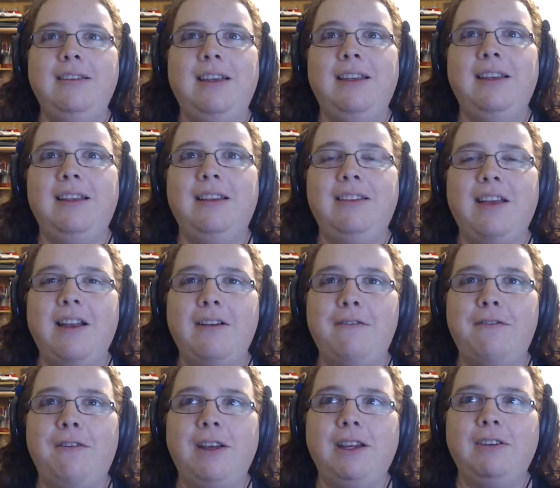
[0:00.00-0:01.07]
it's kind
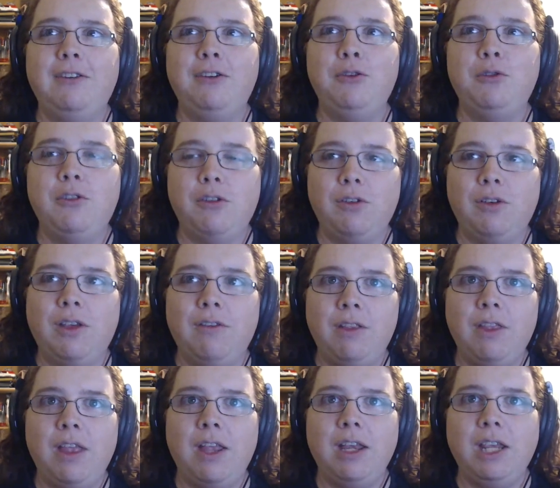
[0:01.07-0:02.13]
of funny too, just
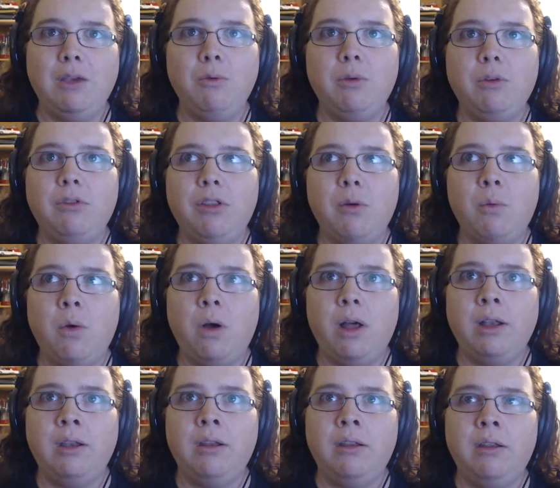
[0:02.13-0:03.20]
given that he was the
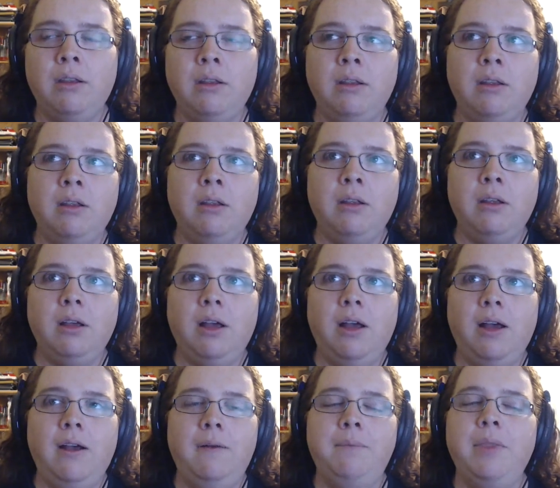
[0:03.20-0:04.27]
one.
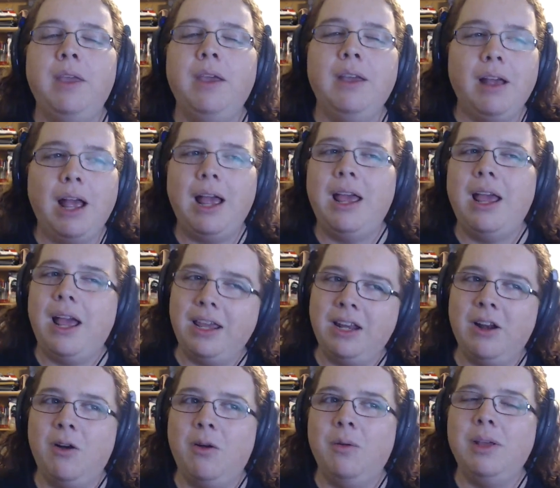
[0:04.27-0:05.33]

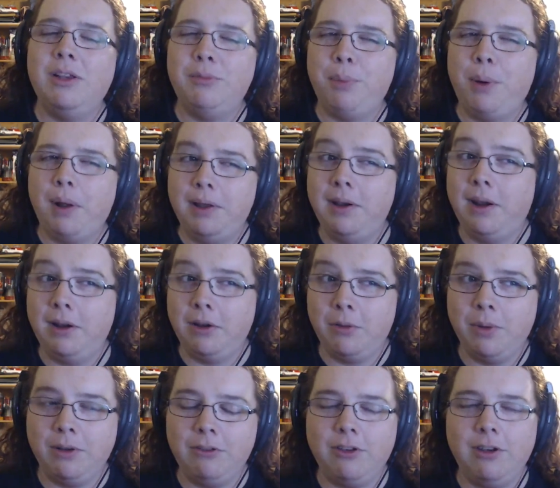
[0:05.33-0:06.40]
It's probably not a
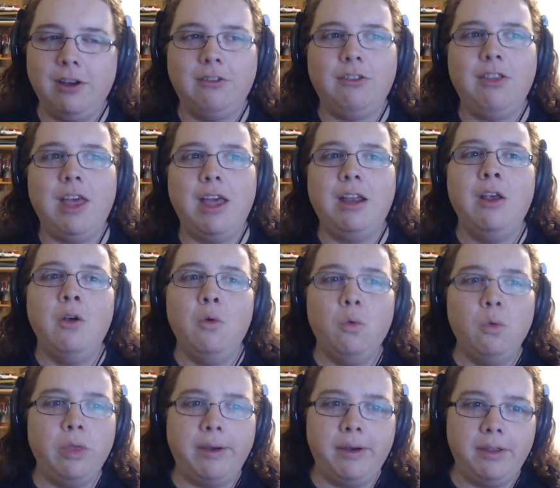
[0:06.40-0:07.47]
coincidence that
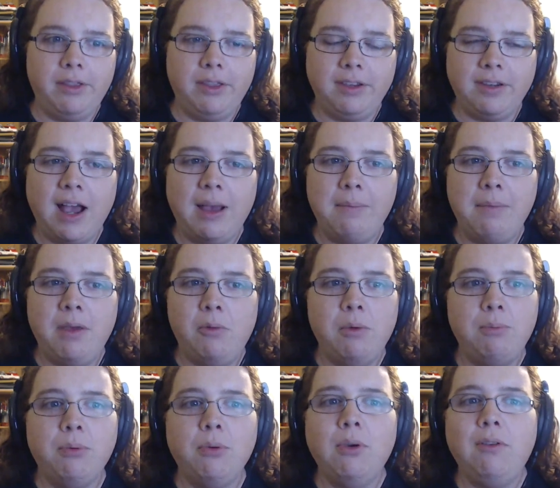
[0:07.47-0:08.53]
the time that
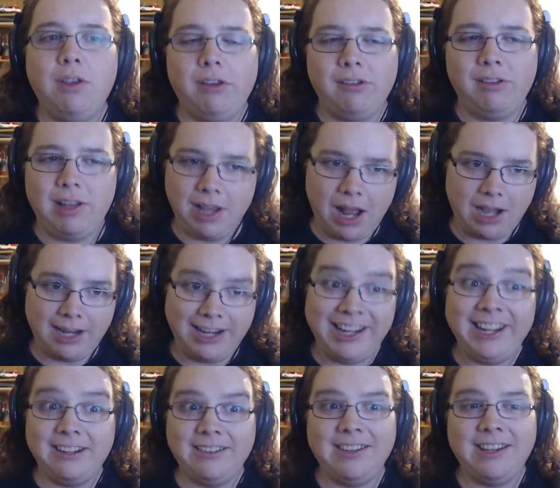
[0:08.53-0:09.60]
we previously got a
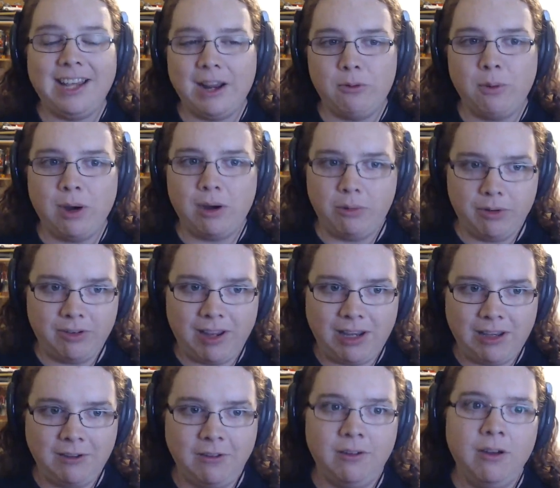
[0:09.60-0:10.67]
hint at where it was
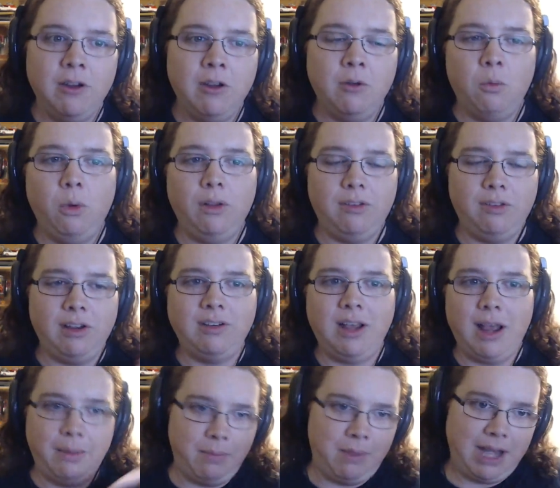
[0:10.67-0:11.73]
hidden was a
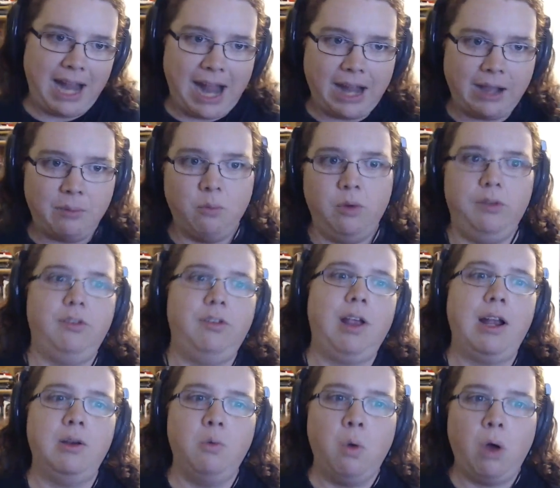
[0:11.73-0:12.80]
time that Adam was
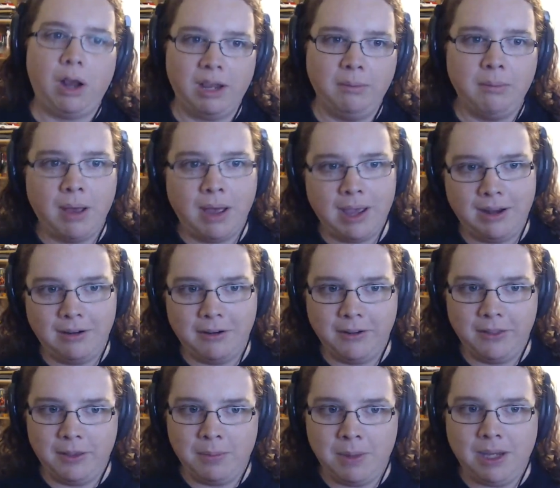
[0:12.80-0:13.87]
kind of walking by it
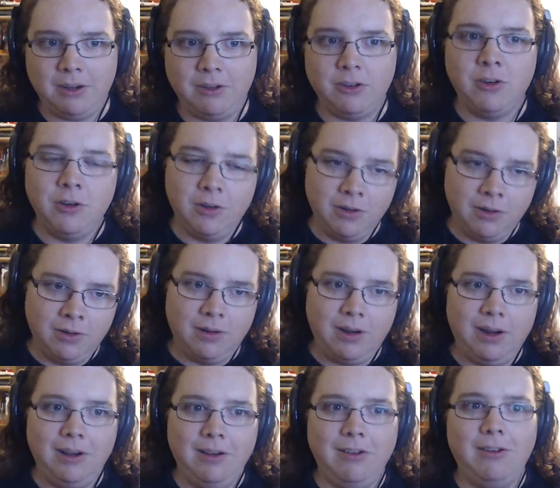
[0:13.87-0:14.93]
on the beach,
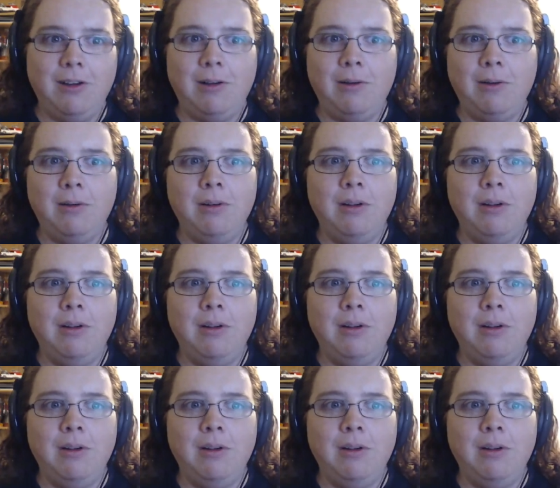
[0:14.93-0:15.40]
and so